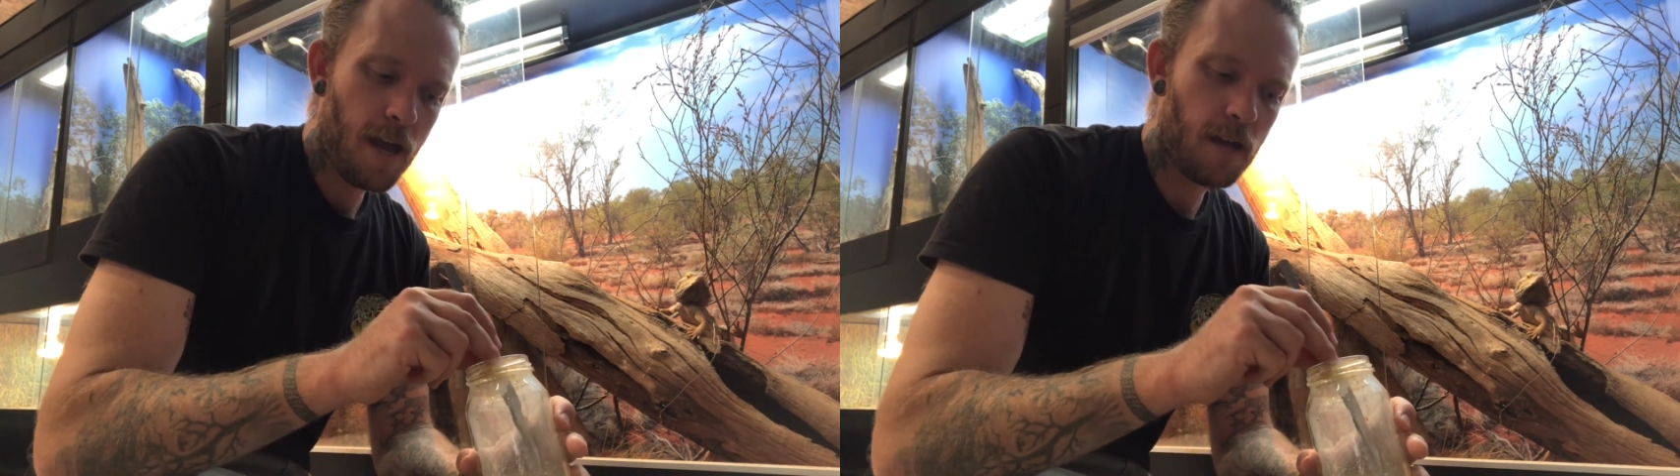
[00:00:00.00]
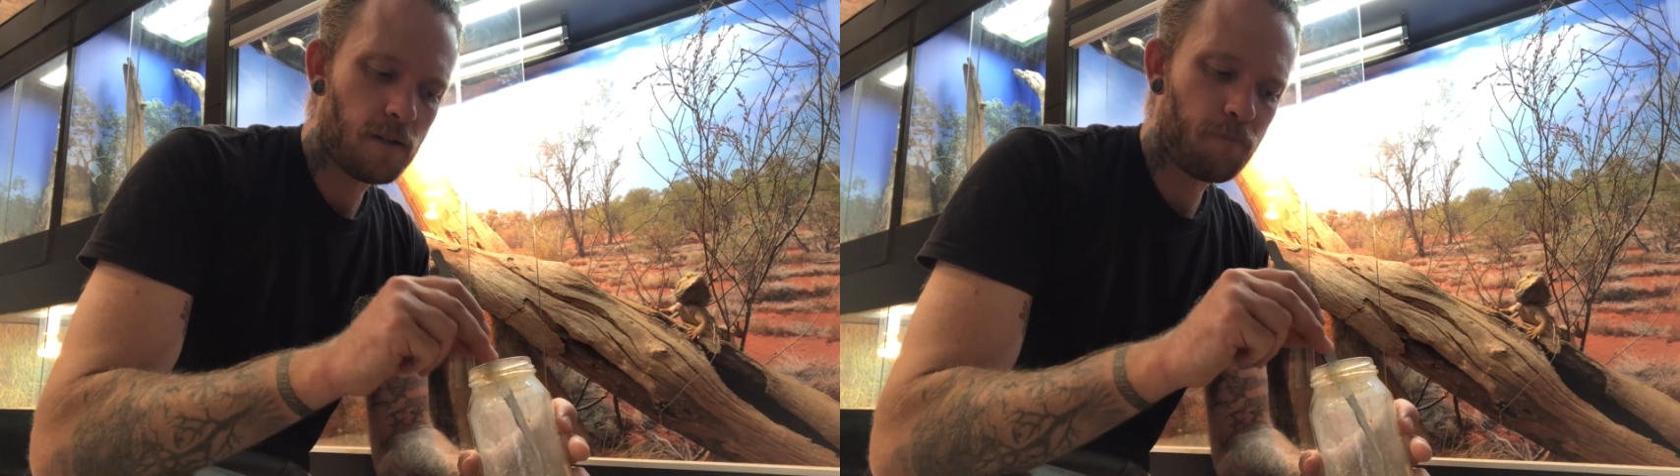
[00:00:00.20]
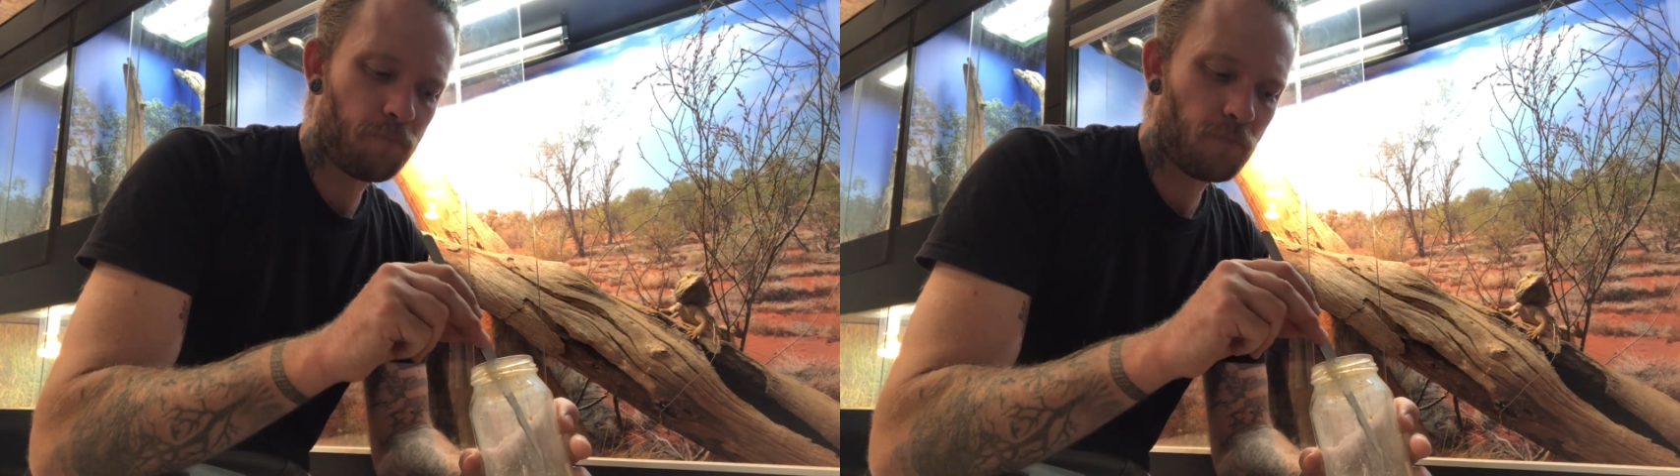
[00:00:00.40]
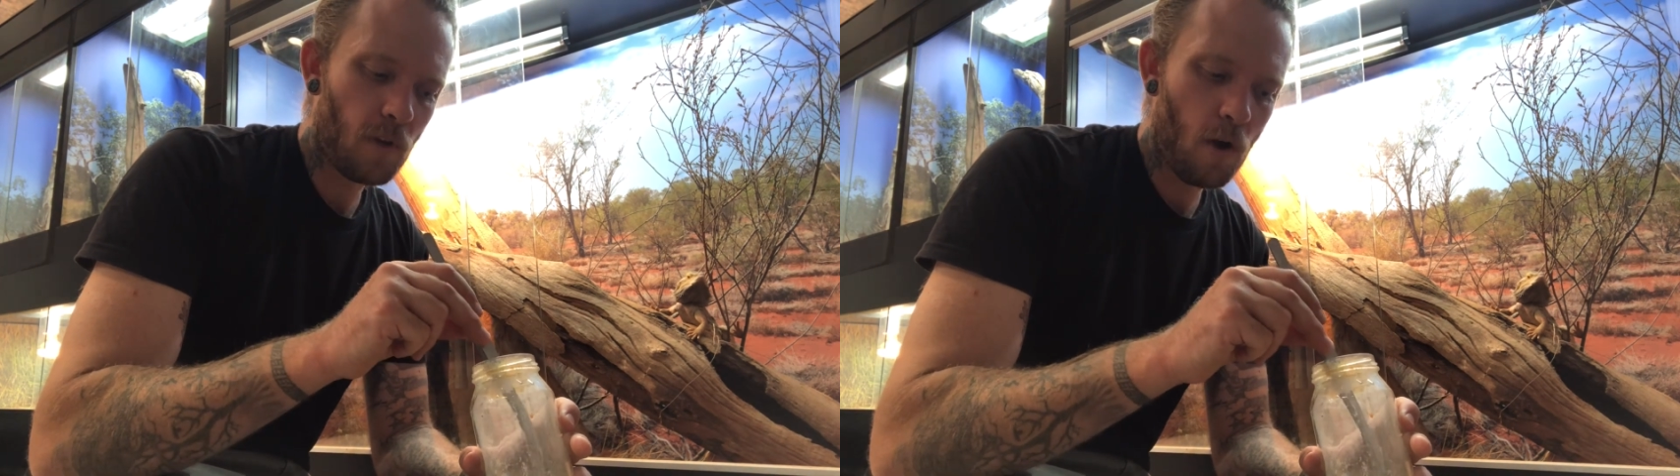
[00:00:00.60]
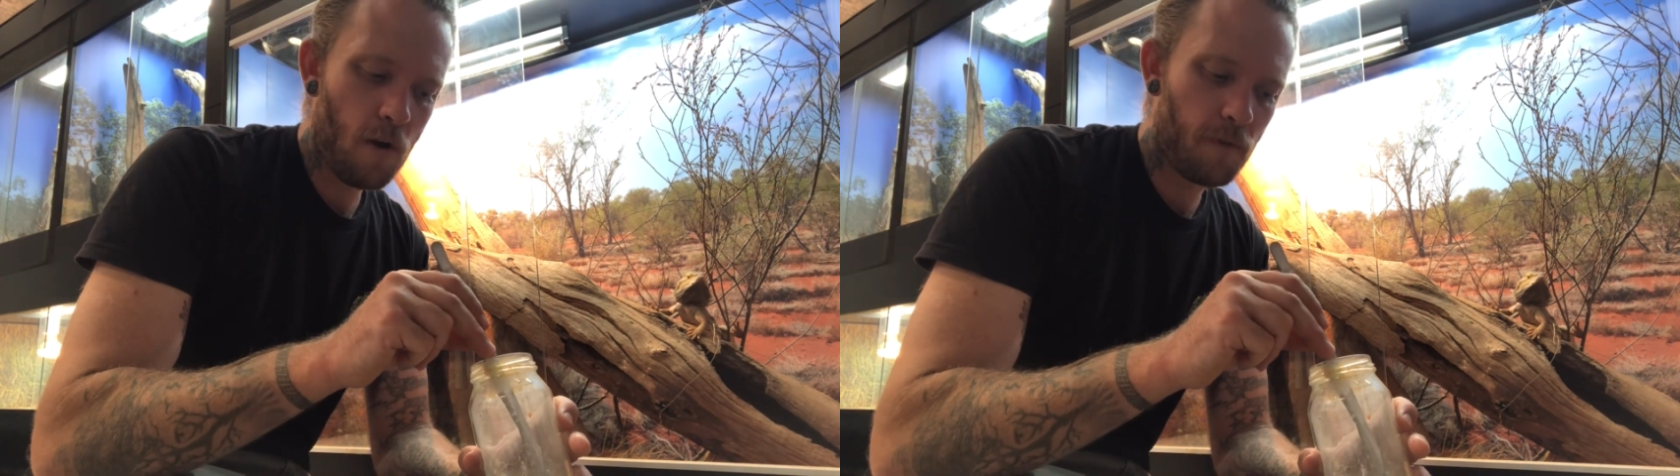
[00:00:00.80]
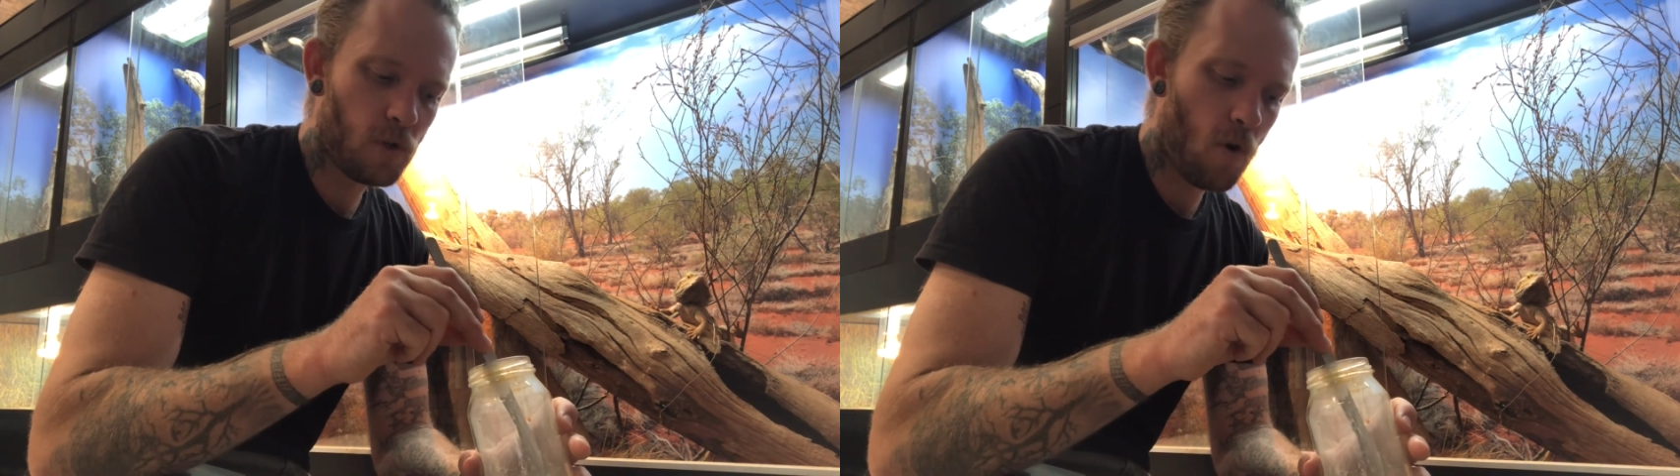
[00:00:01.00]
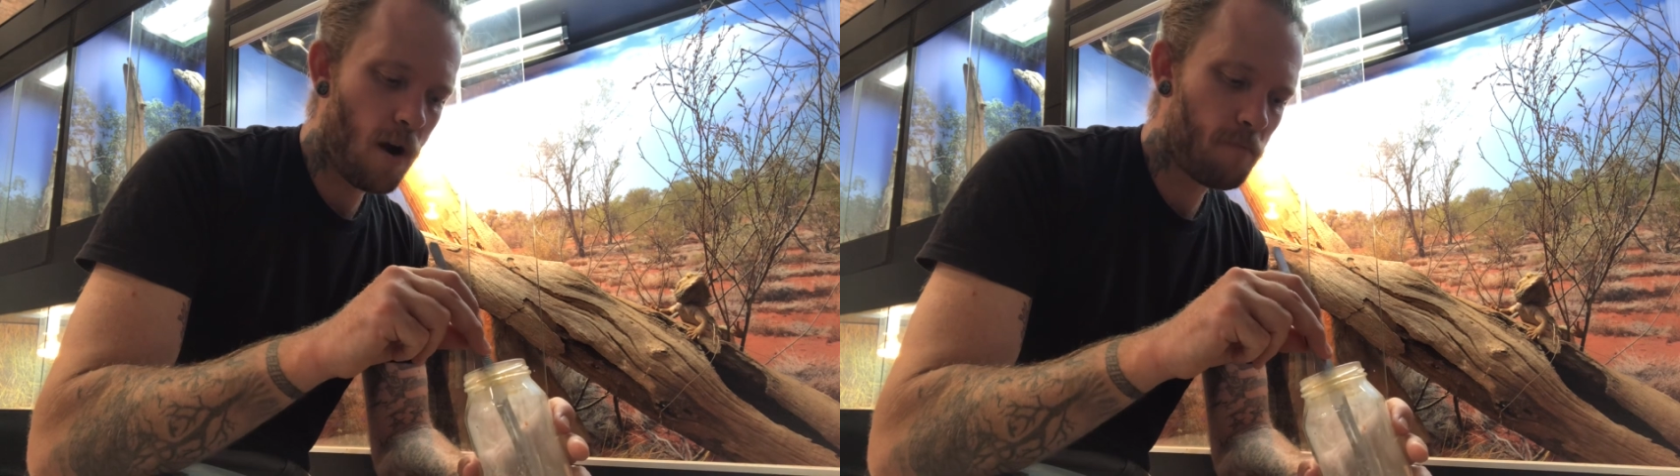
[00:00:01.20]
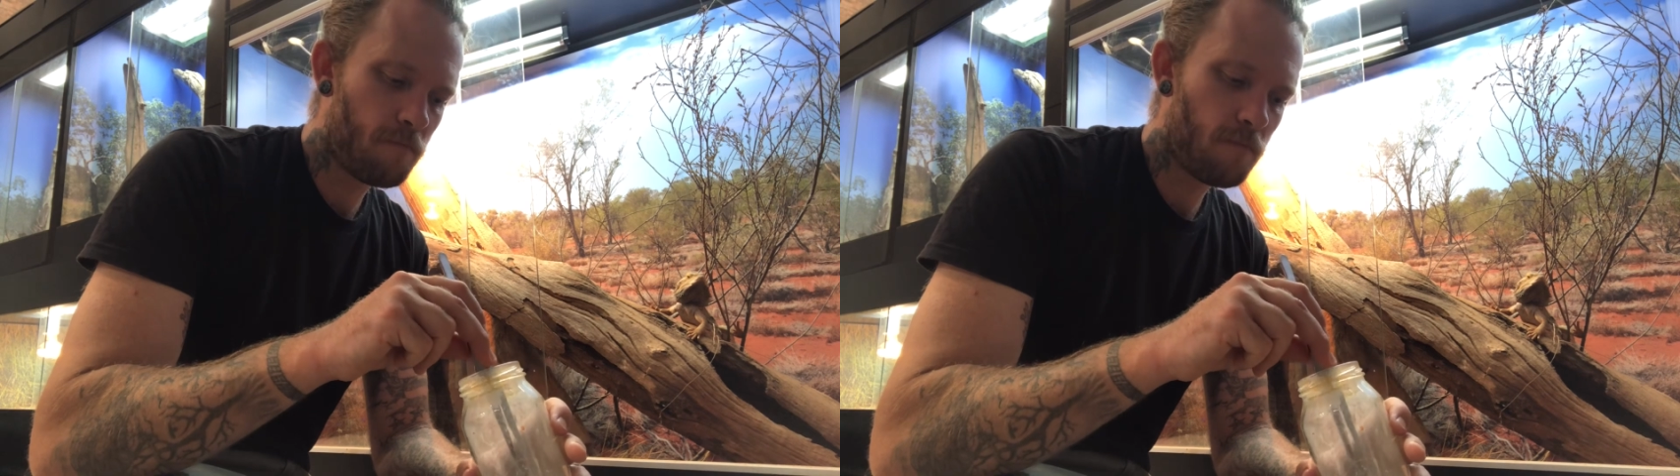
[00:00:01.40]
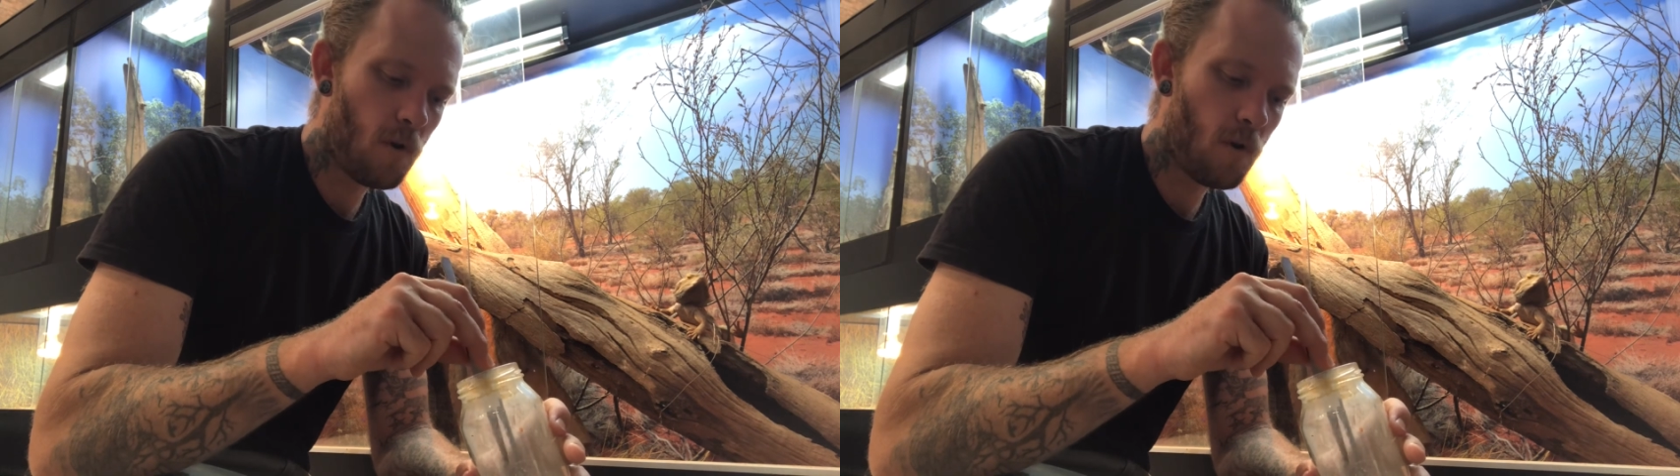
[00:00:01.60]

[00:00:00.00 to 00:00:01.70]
And over time,